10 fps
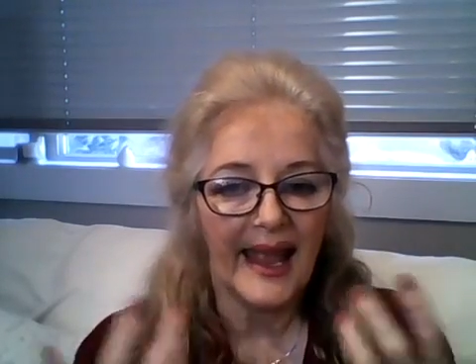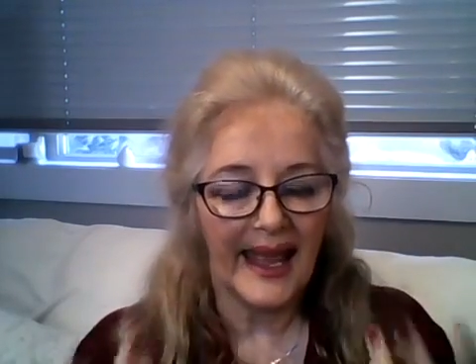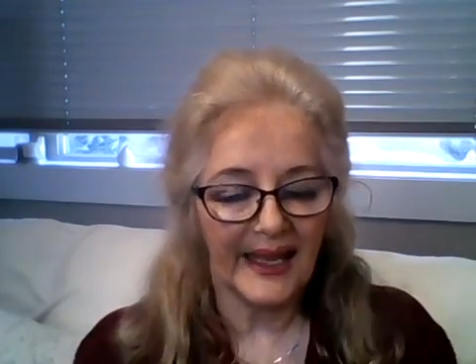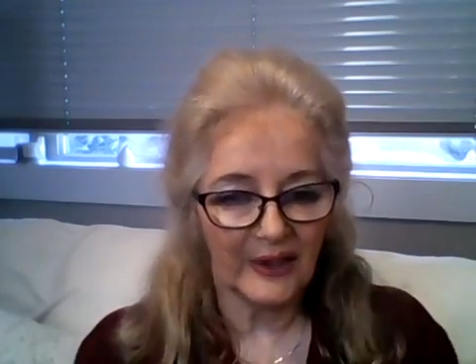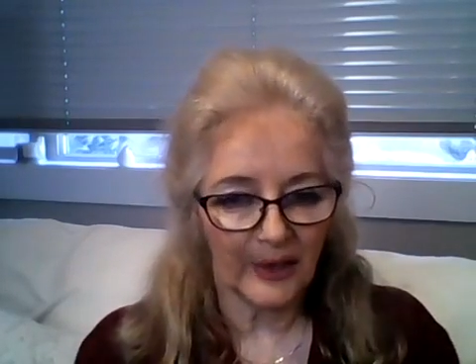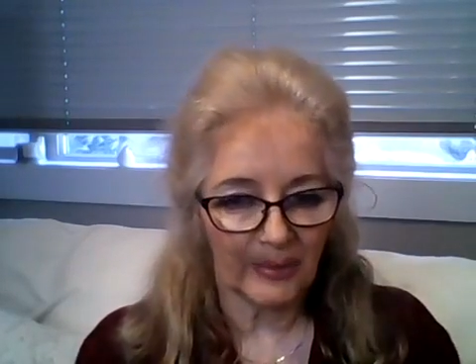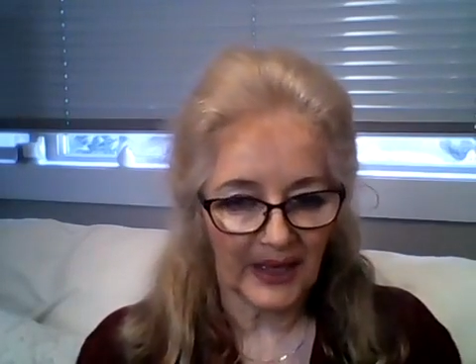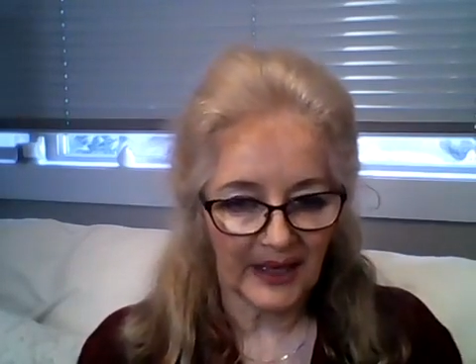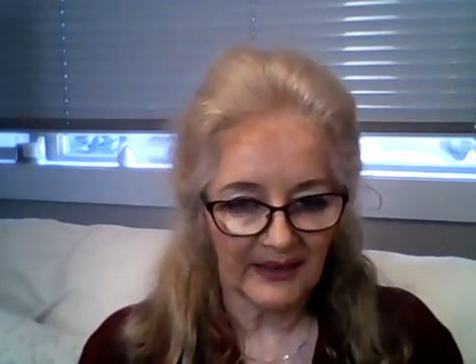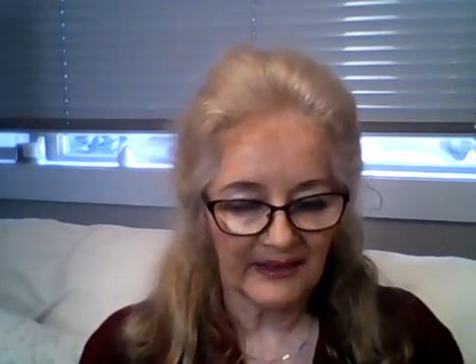and our
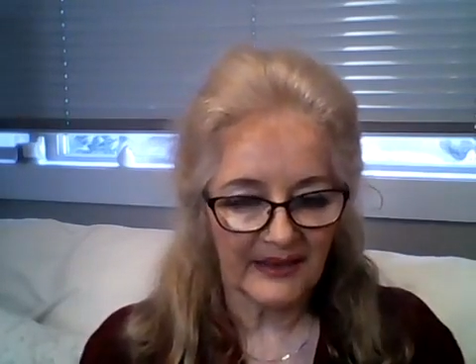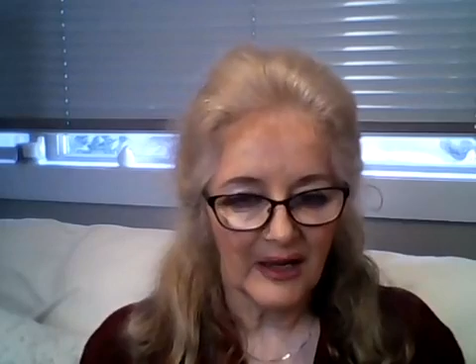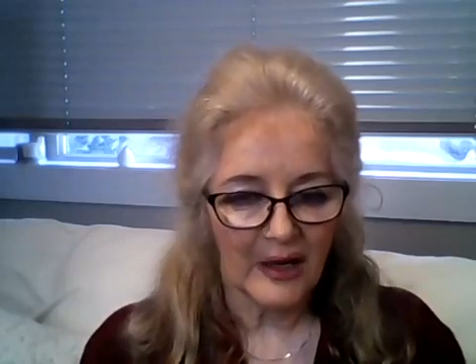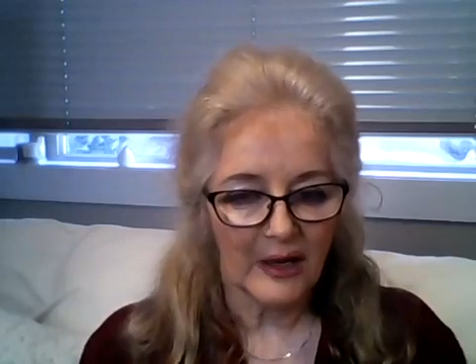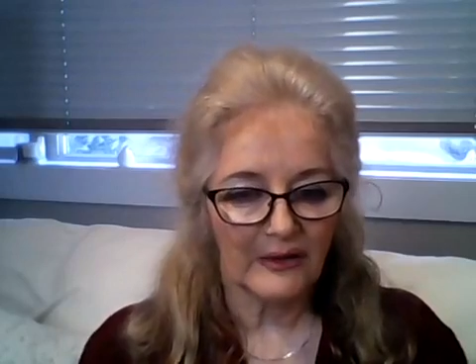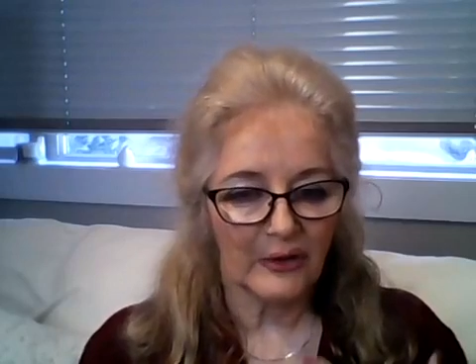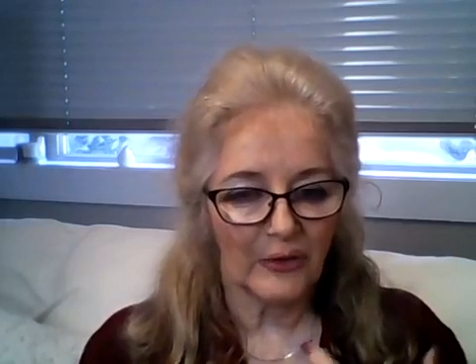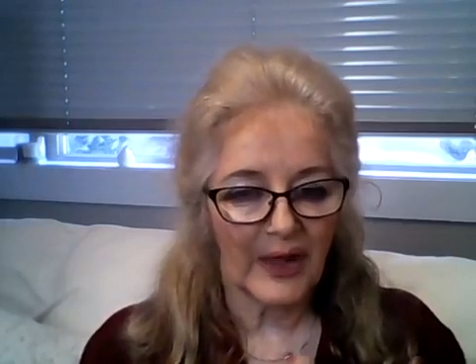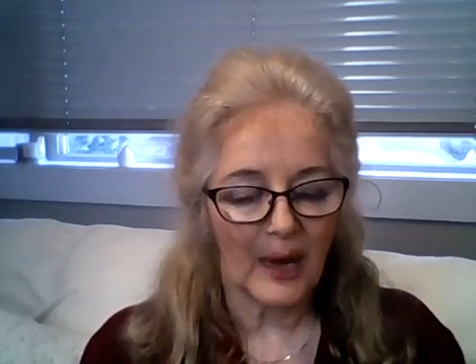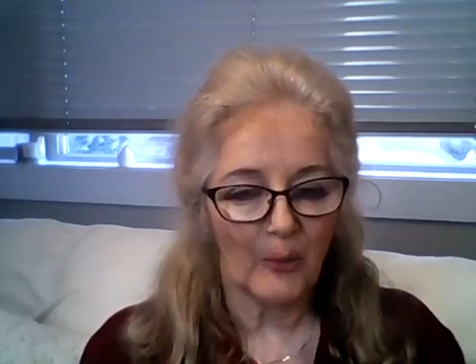brains so
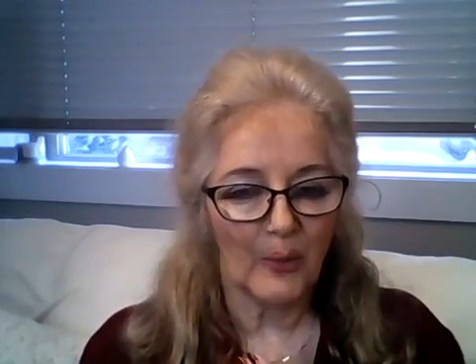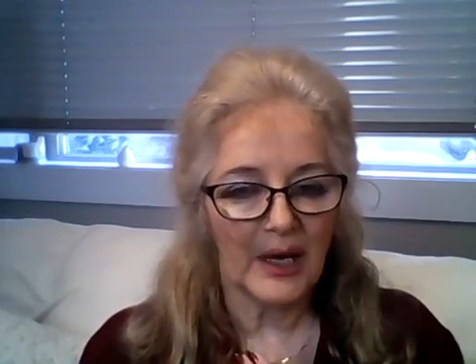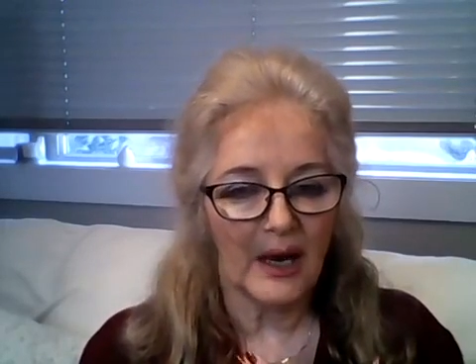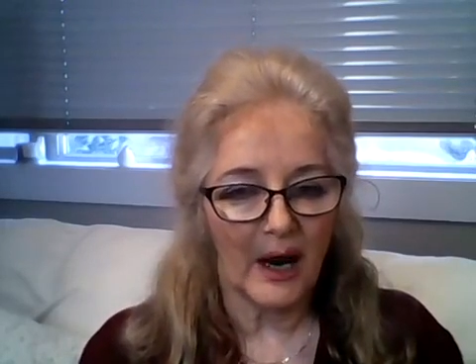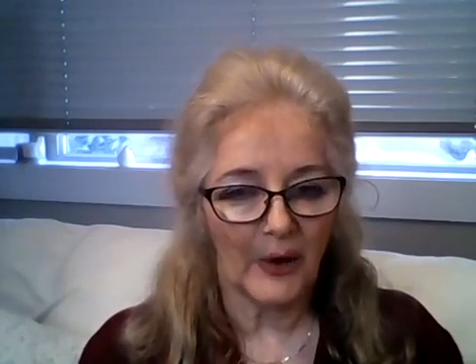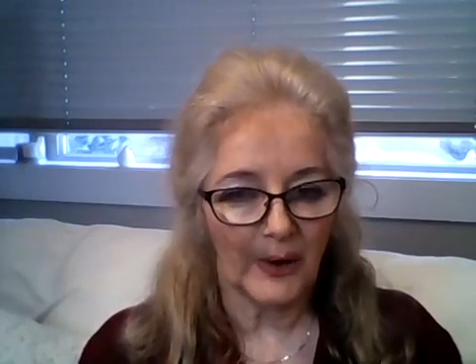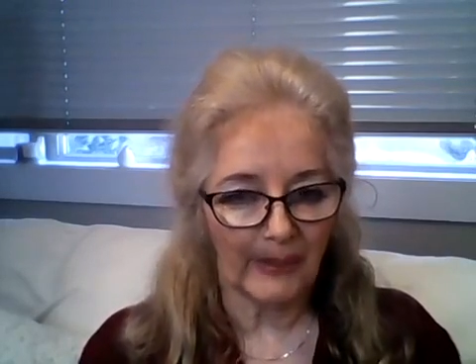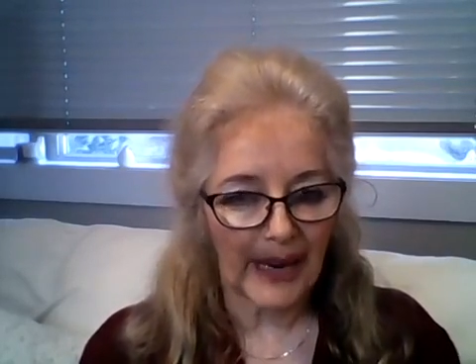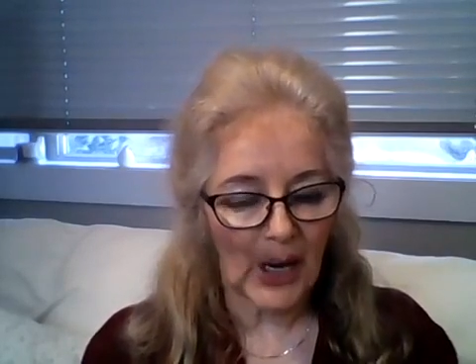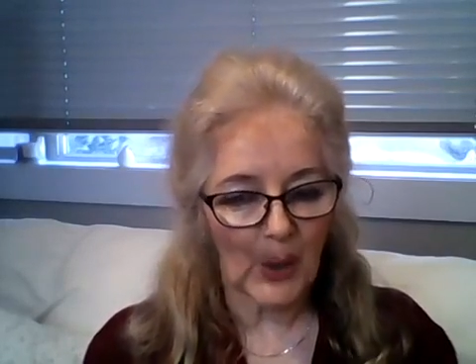that we are
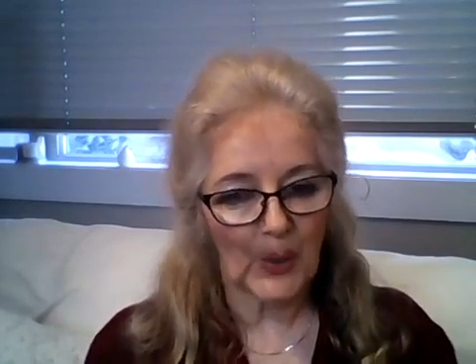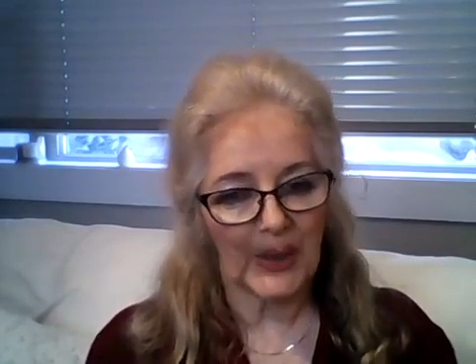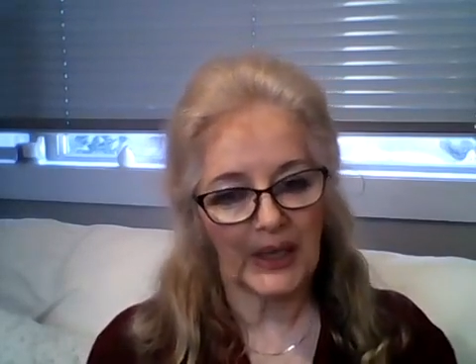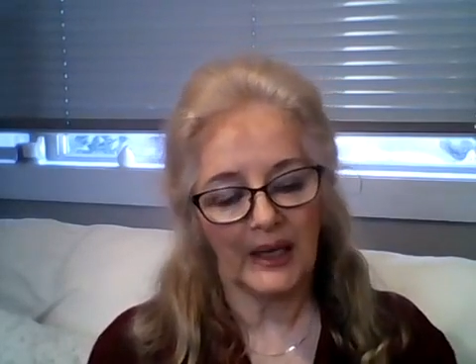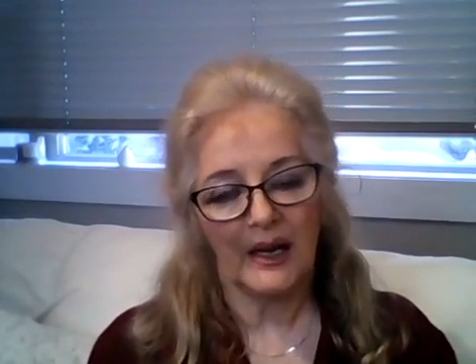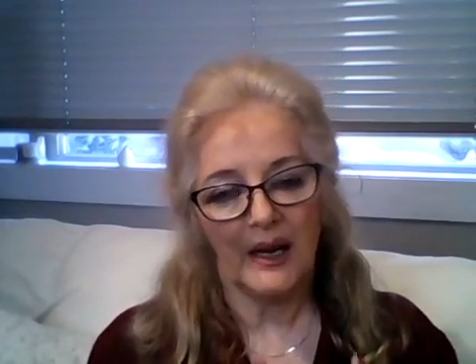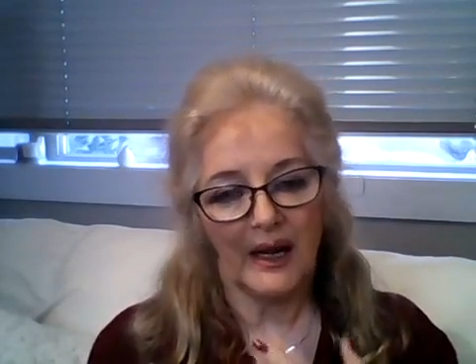empowering